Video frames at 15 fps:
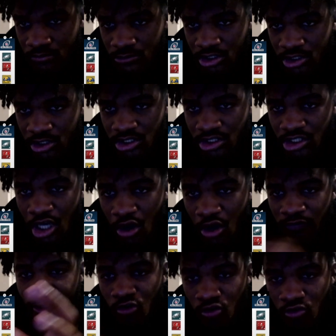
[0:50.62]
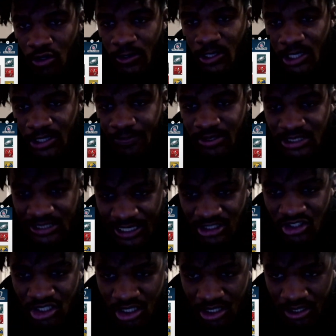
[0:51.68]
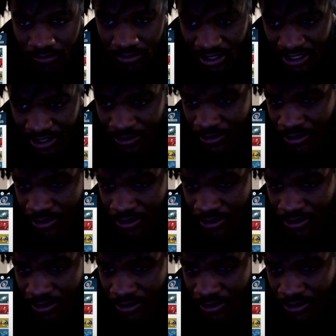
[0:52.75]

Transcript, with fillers: show of like who it could potentially be.